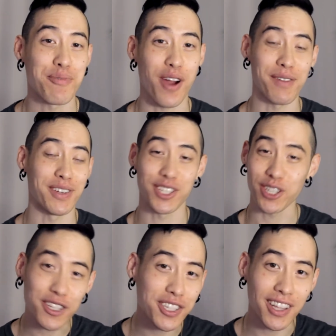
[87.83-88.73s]
Private
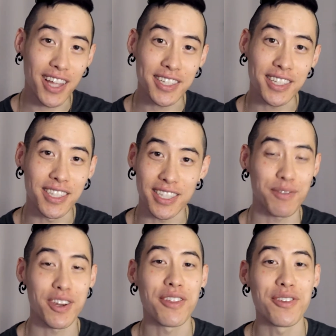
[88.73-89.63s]
salsa lessons
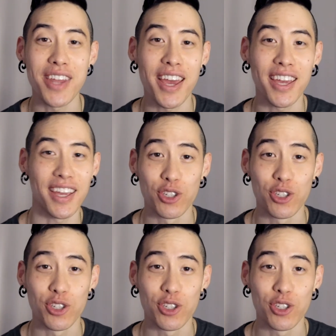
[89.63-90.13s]
every other day,